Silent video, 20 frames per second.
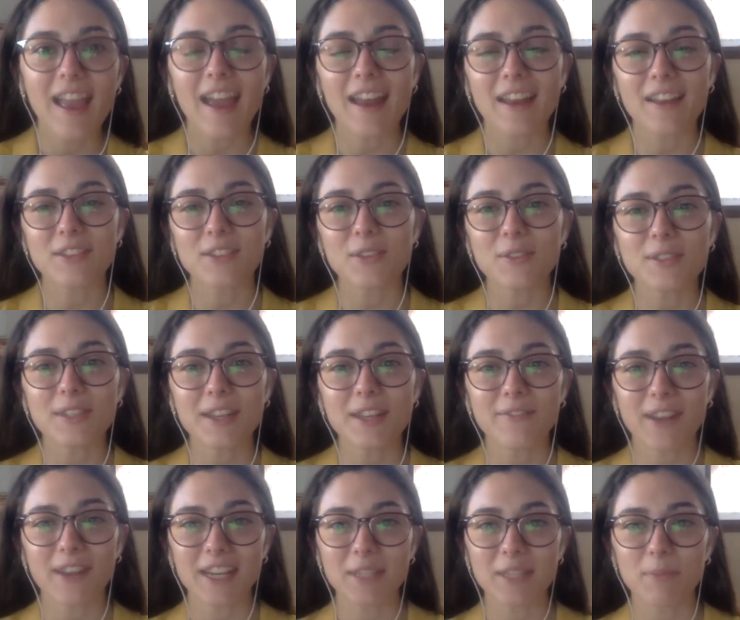and Associate
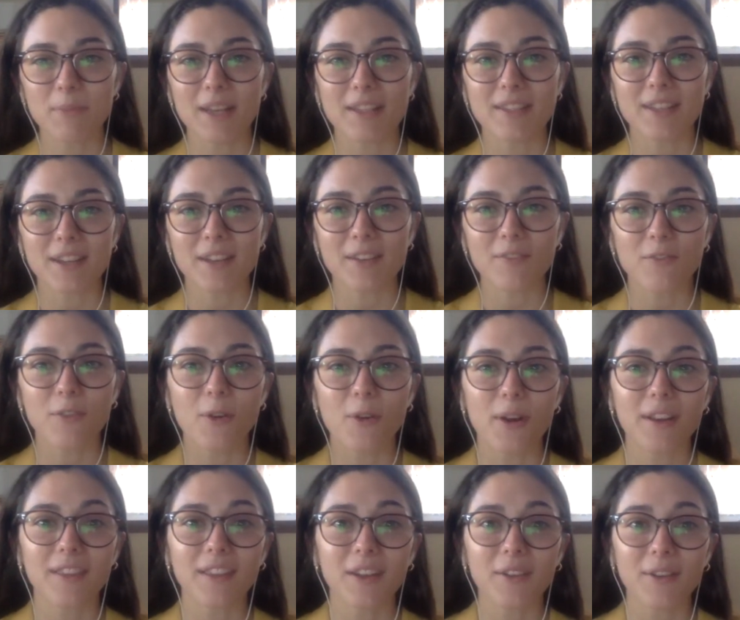Vice President
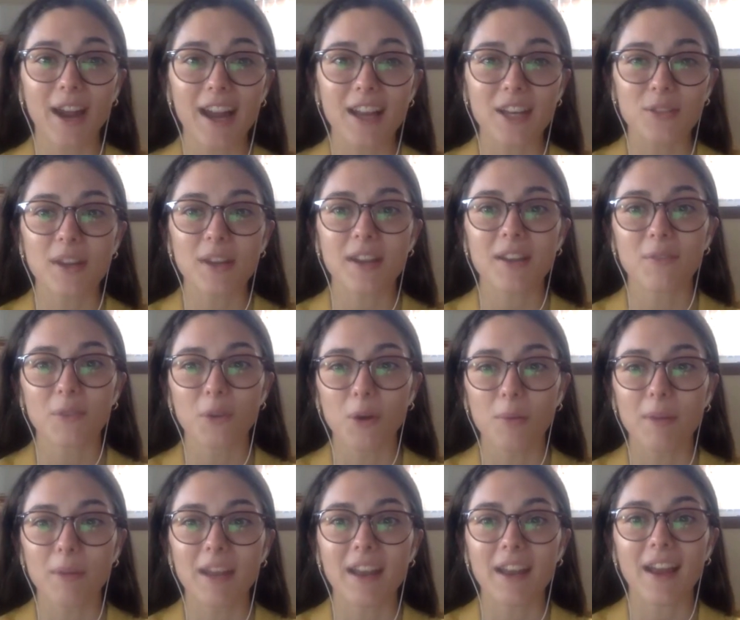for the Graduate
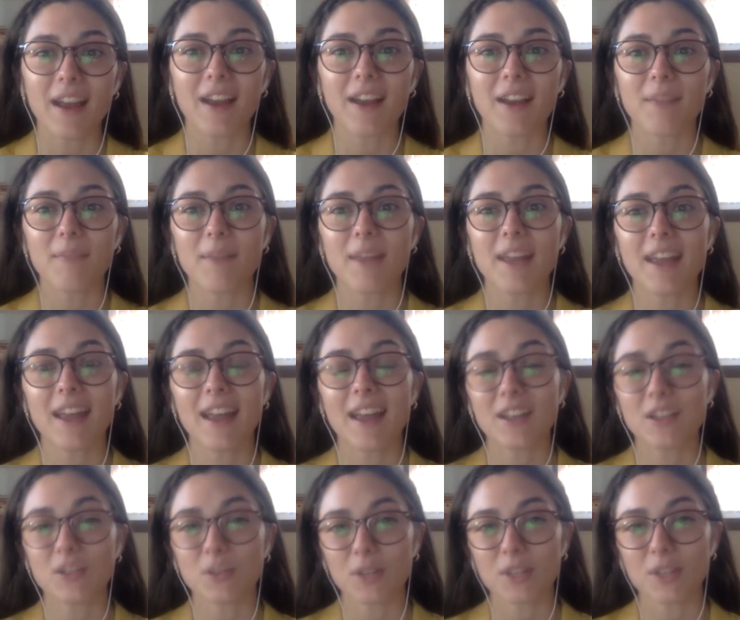Enrollment
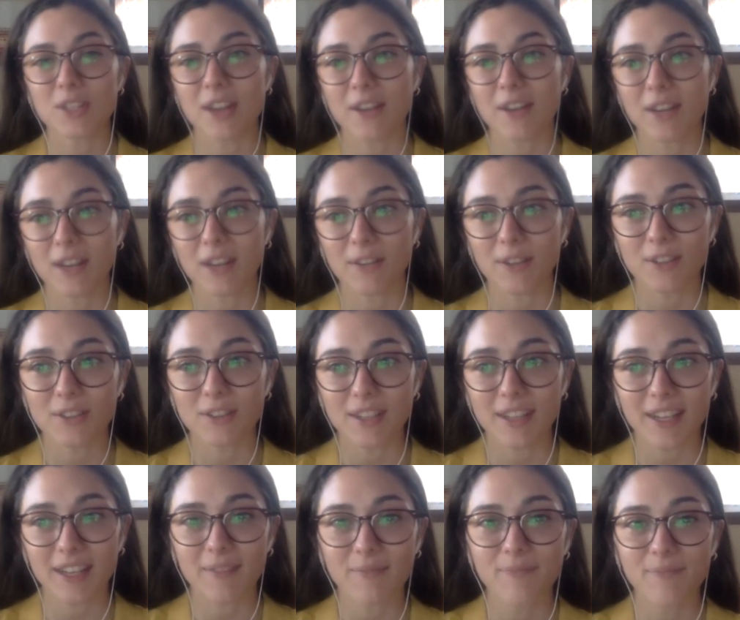at Georgetown University.